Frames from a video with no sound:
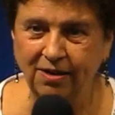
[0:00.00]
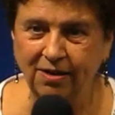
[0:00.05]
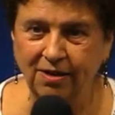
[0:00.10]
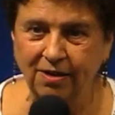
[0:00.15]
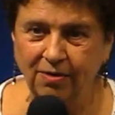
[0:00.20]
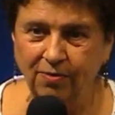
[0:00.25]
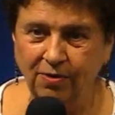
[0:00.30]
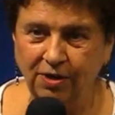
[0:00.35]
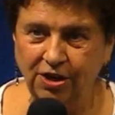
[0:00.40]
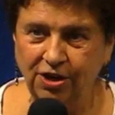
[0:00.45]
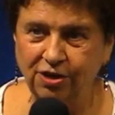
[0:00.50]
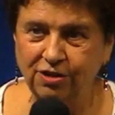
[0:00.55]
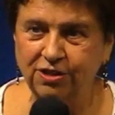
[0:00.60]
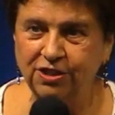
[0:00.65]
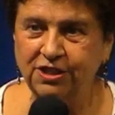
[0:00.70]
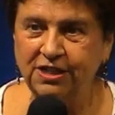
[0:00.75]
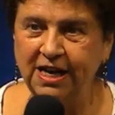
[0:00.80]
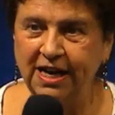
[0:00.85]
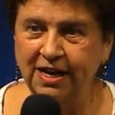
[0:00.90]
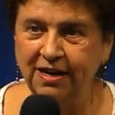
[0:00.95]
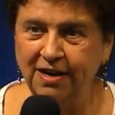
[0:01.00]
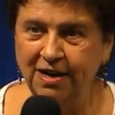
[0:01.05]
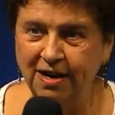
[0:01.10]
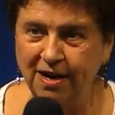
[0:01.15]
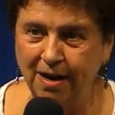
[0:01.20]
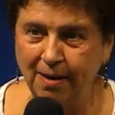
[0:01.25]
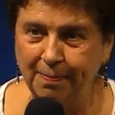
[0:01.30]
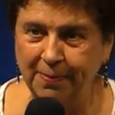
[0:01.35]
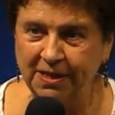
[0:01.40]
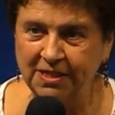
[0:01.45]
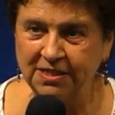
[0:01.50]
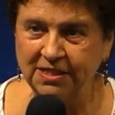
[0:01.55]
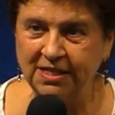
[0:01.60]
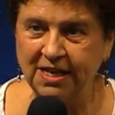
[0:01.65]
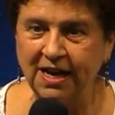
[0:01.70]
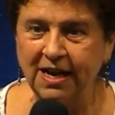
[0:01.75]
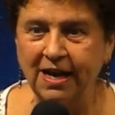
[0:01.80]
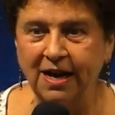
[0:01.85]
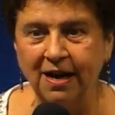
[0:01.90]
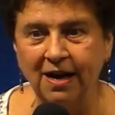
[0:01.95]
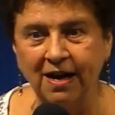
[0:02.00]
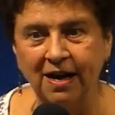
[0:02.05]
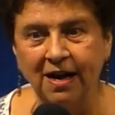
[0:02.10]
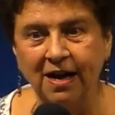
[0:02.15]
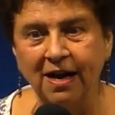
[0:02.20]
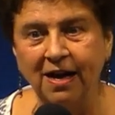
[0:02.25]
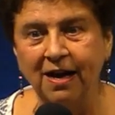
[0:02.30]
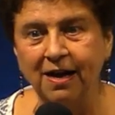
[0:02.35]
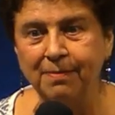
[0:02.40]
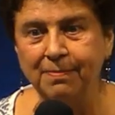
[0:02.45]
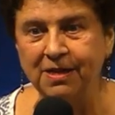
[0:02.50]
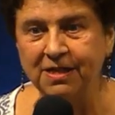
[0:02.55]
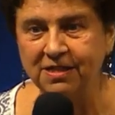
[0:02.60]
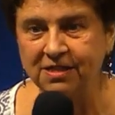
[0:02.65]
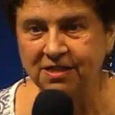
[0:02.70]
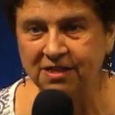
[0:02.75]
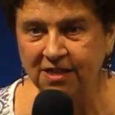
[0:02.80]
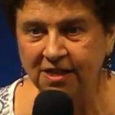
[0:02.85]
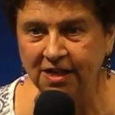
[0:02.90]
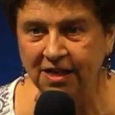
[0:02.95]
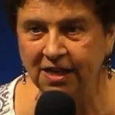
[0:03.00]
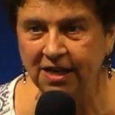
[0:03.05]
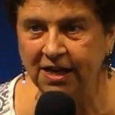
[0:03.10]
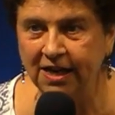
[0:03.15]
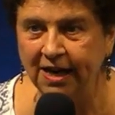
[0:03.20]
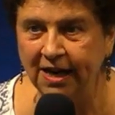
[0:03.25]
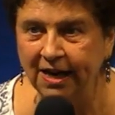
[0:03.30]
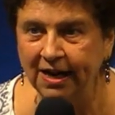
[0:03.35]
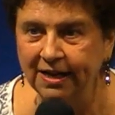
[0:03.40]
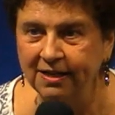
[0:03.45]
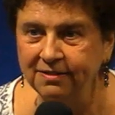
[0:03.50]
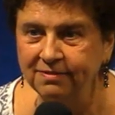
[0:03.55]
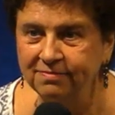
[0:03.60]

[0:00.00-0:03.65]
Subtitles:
When you stand up and say, I'm a son of God.